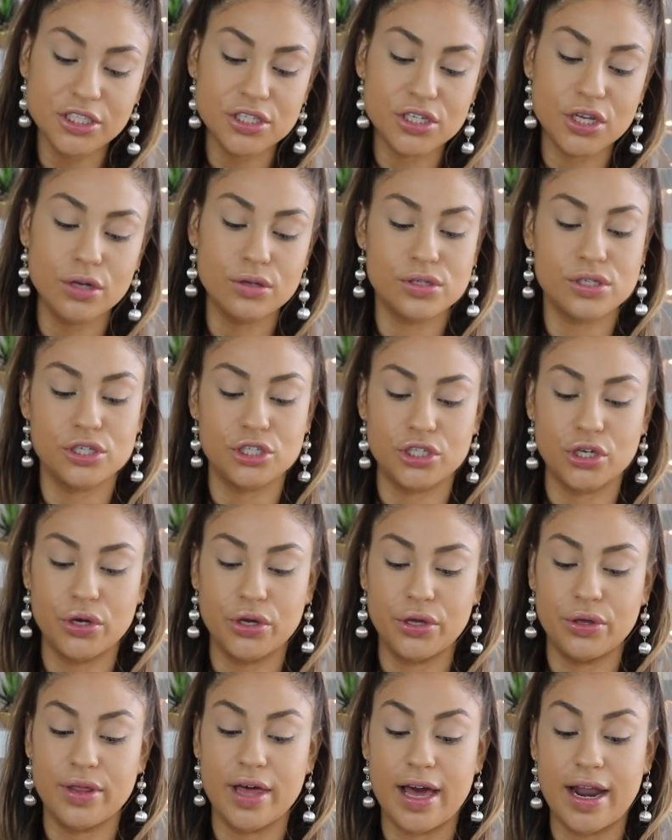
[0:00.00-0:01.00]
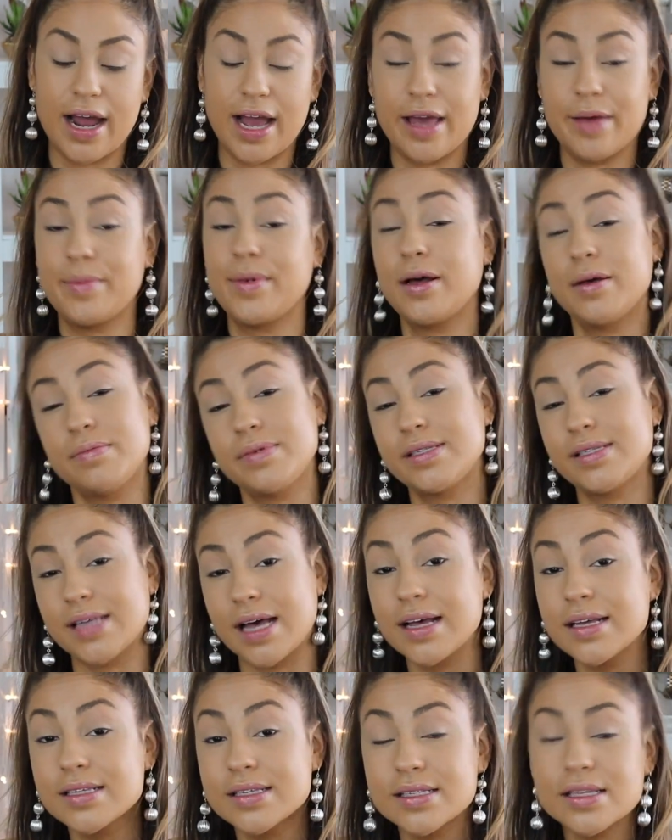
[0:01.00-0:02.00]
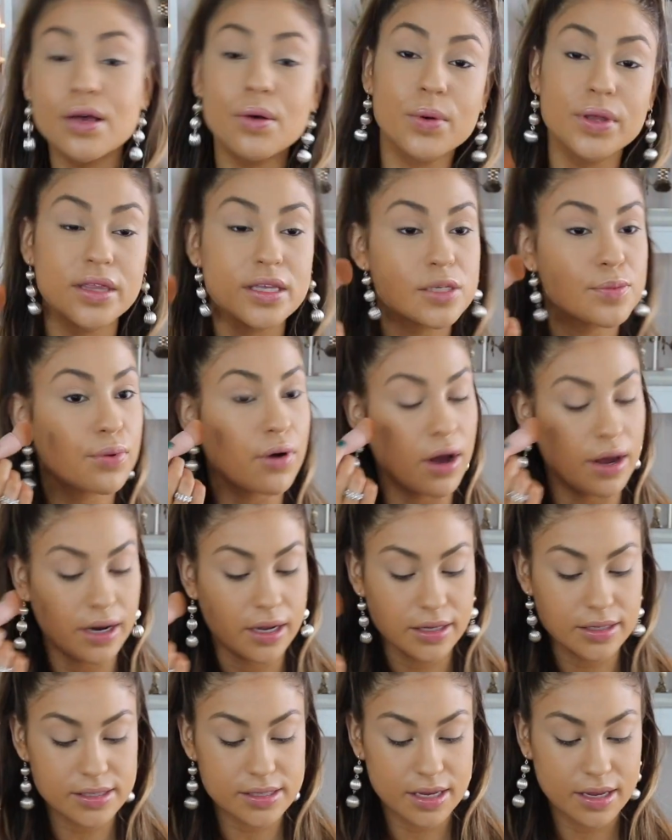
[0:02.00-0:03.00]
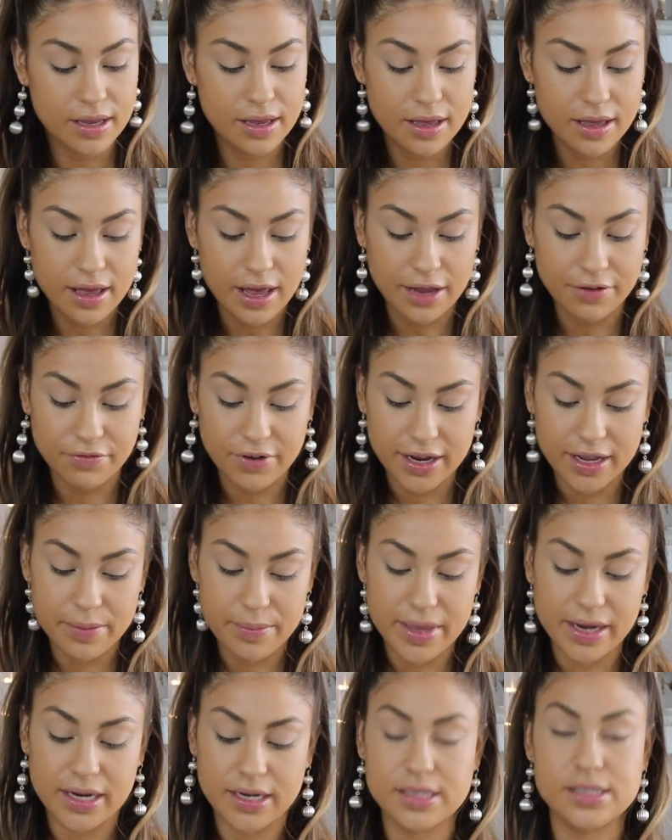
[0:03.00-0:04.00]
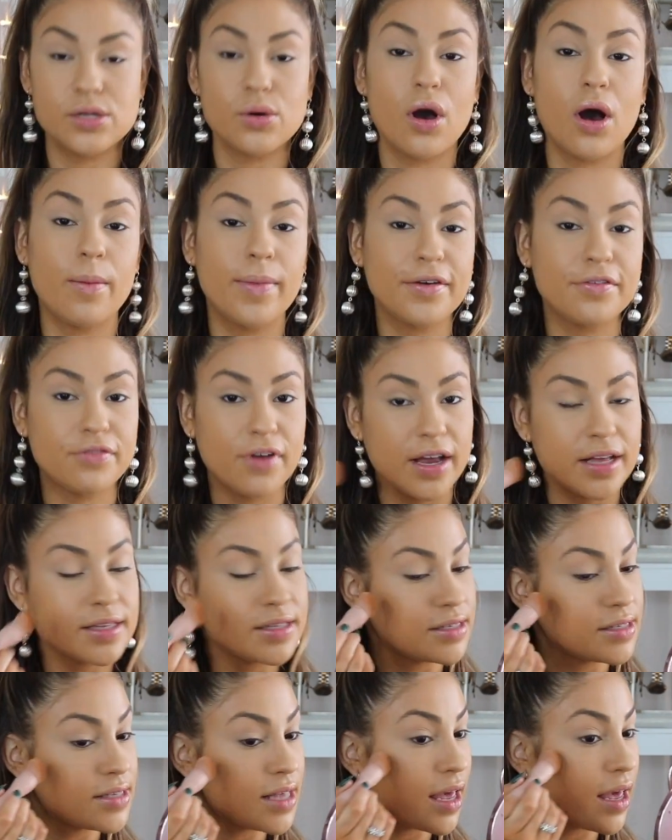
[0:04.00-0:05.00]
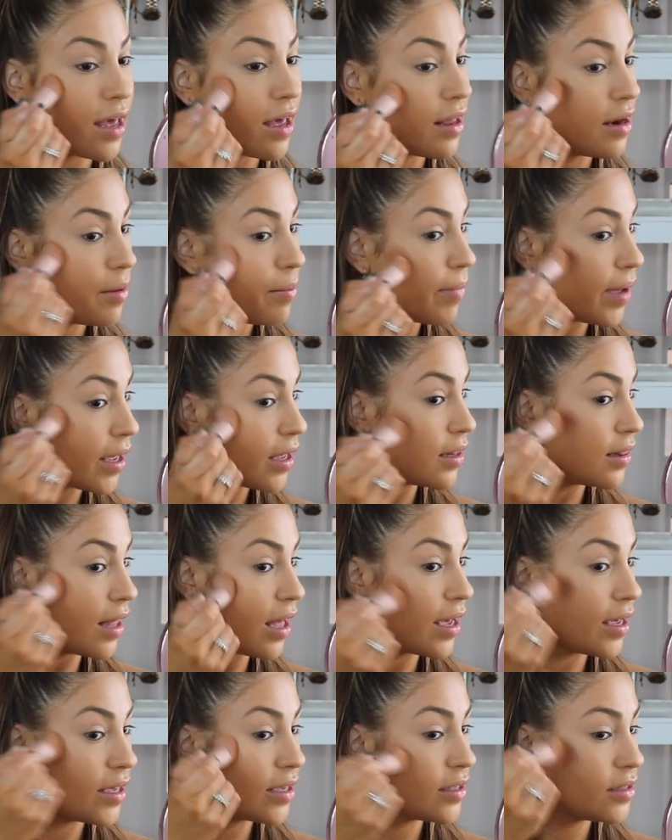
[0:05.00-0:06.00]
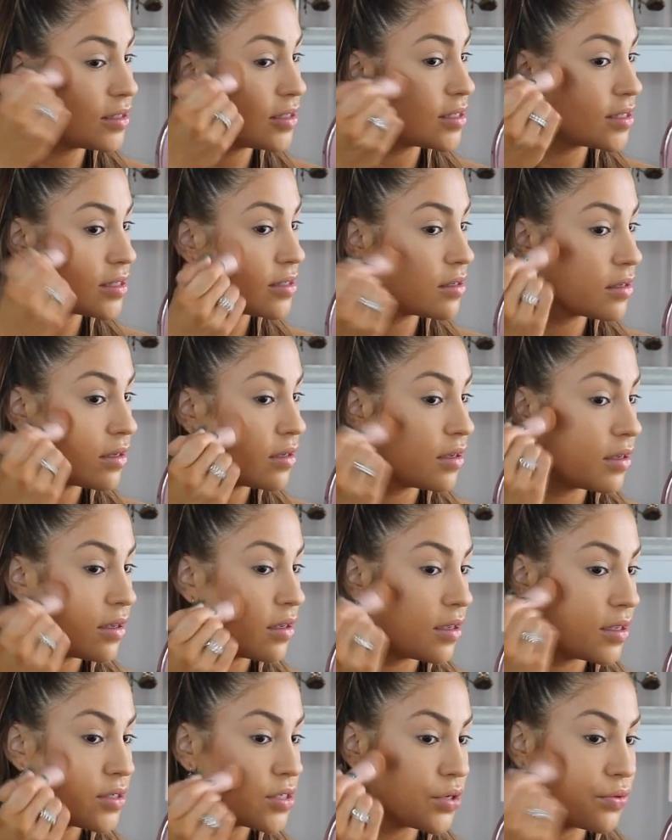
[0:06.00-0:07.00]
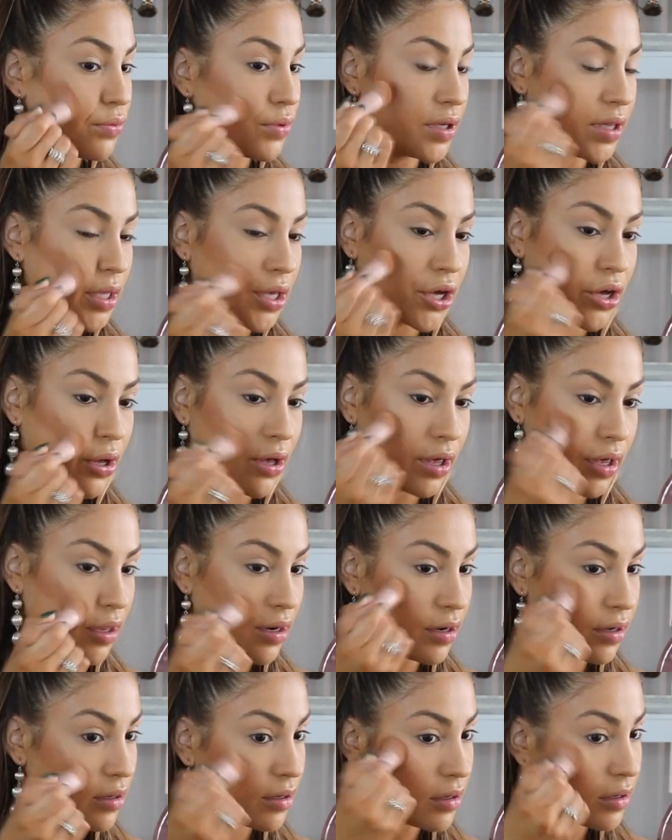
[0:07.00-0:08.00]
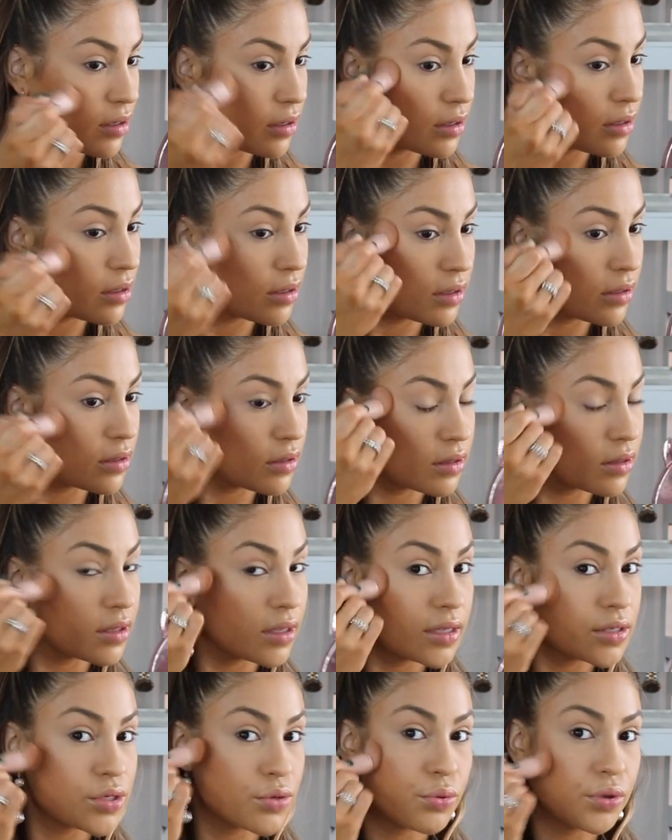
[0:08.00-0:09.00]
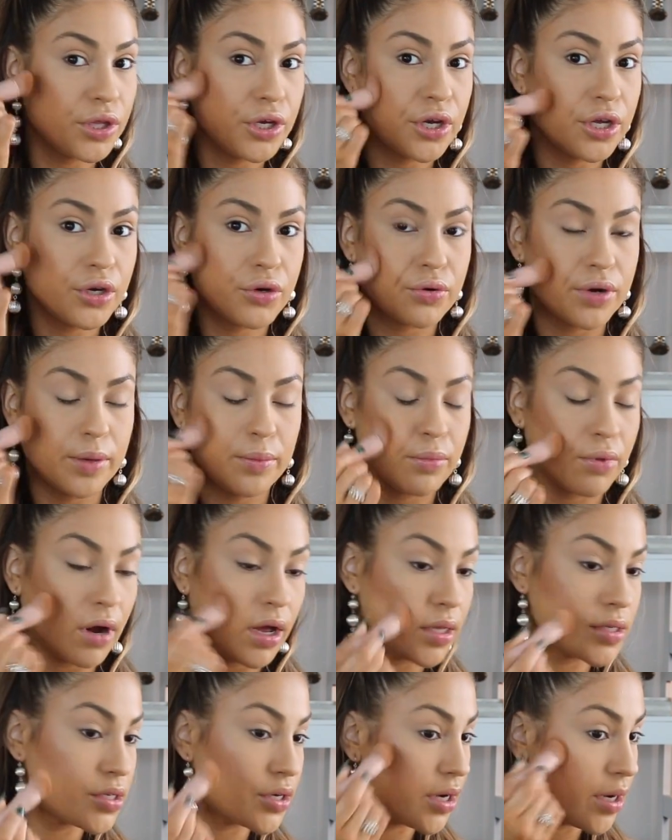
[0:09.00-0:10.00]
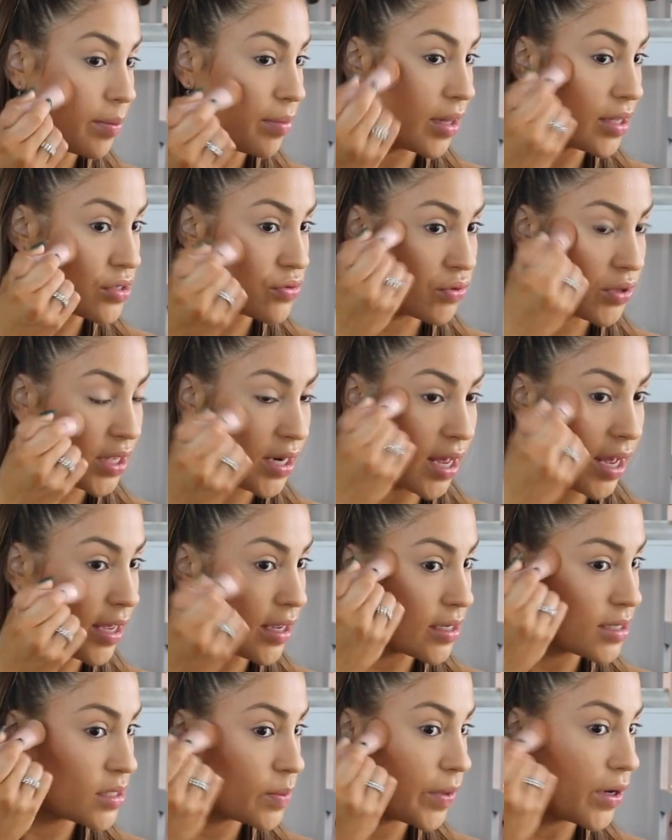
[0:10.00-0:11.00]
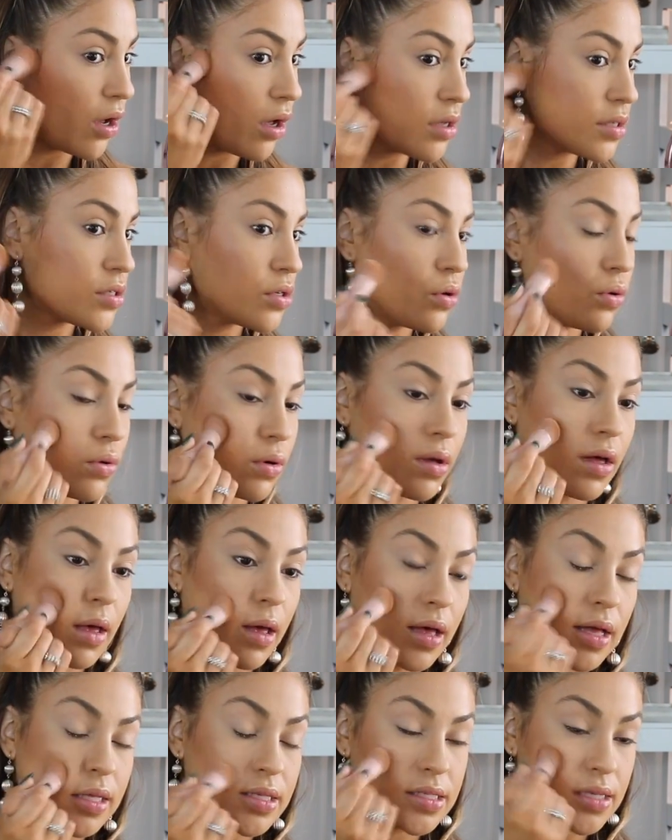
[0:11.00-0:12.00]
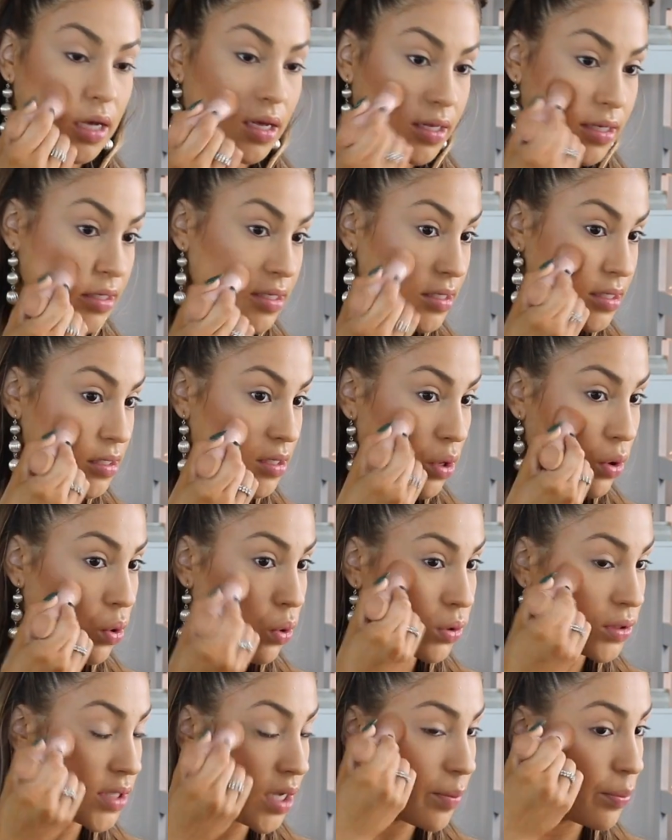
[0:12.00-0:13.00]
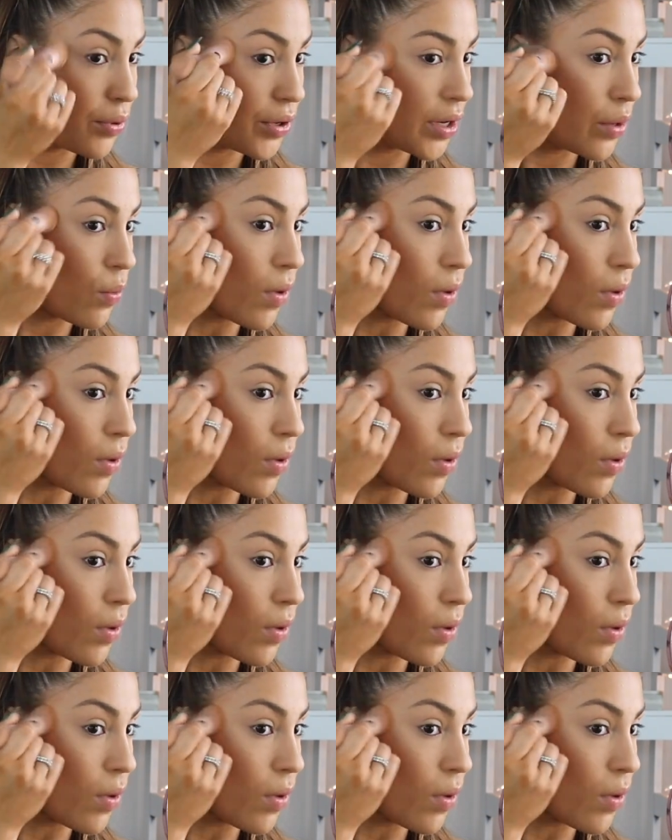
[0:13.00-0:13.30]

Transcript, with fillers: just goes to show you that I am obsessed with this product. I've recommended it to all my friends and my clients. It's a really good cream bronzer. It blends really nice, but also does hold up pretty